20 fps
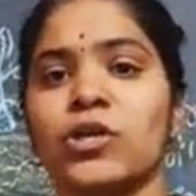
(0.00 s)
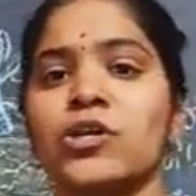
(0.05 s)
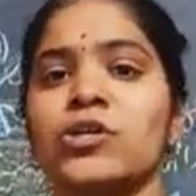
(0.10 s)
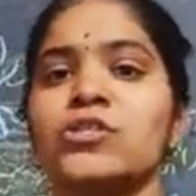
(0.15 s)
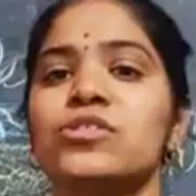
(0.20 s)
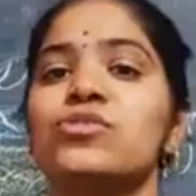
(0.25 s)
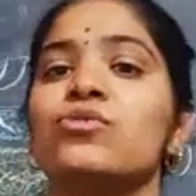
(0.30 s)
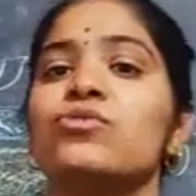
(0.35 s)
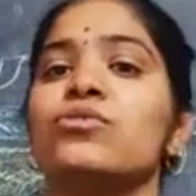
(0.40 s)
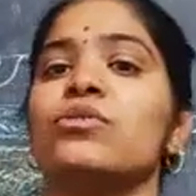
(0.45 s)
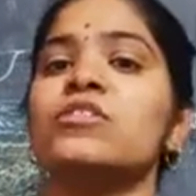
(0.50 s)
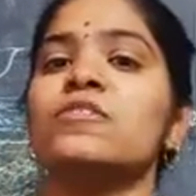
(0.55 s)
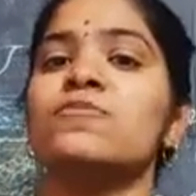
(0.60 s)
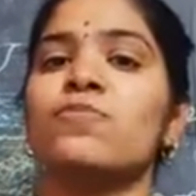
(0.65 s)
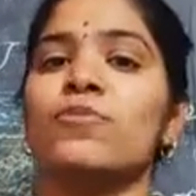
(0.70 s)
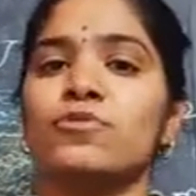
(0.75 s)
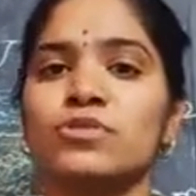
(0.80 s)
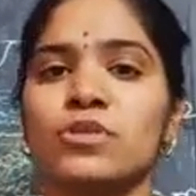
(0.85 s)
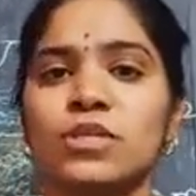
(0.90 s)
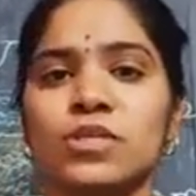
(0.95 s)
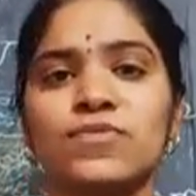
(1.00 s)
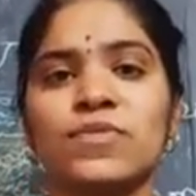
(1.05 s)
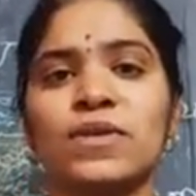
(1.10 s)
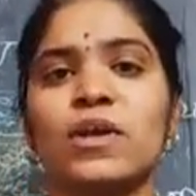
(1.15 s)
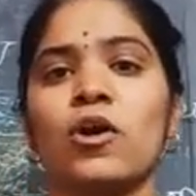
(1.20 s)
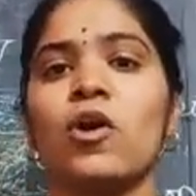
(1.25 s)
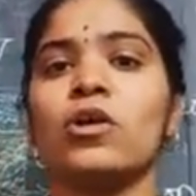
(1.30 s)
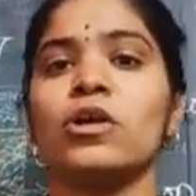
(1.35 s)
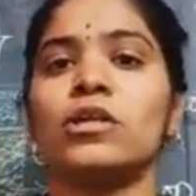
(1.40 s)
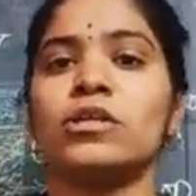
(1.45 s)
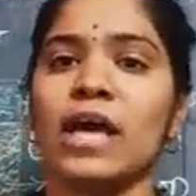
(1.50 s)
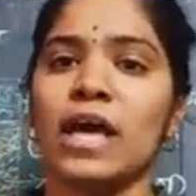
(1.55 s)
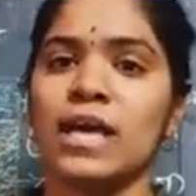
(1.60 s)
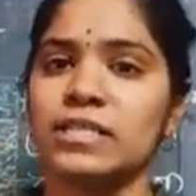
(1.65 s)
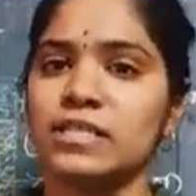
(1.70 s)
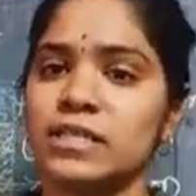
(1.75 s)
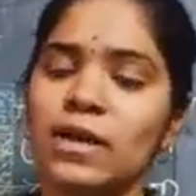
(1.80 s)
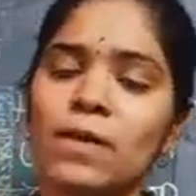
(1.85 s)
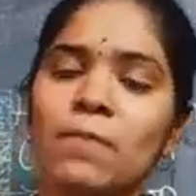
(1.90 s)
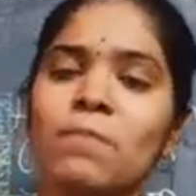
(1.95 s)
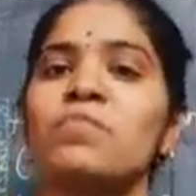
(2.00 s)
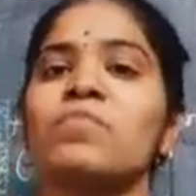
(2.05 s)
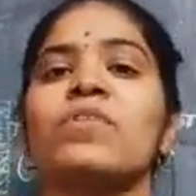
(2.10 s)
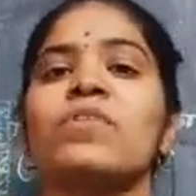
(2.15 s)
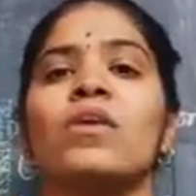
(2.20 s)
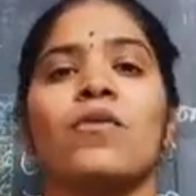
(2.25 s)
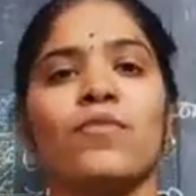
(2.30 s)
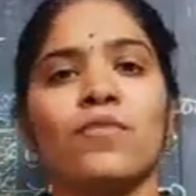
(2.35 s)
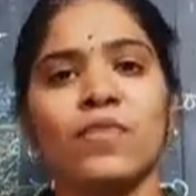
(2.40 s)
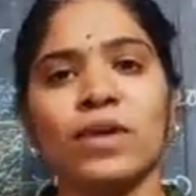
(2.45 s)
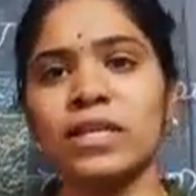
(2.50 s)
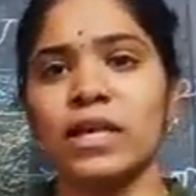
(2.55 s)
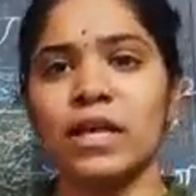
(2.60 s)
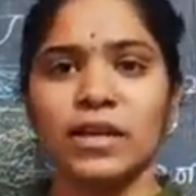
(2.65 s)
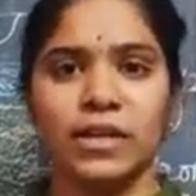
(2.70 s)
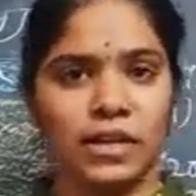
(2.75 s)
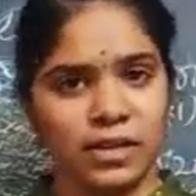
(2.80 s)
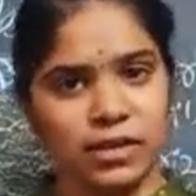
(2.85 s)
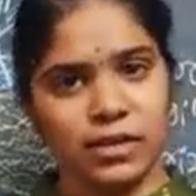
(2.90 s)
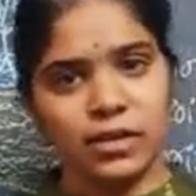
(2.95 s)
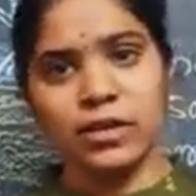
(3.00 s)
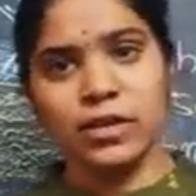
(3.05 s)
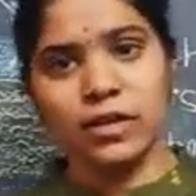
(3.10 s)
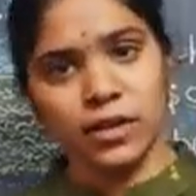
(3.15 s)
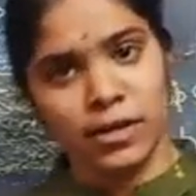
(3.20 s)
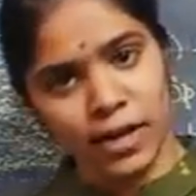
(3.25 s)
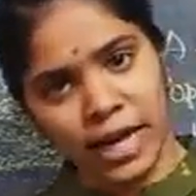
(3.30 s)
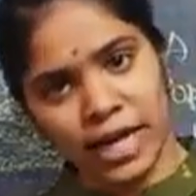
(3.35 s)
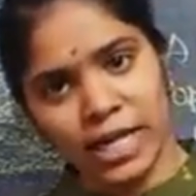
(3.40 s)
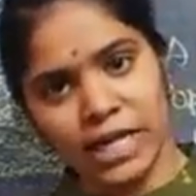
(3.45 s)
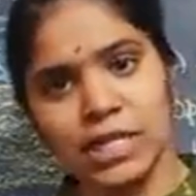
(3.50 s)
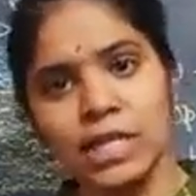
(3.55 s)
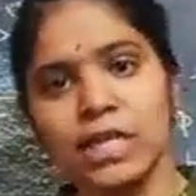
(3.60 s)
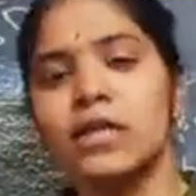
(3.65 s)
So this process we call it as a weathering, right?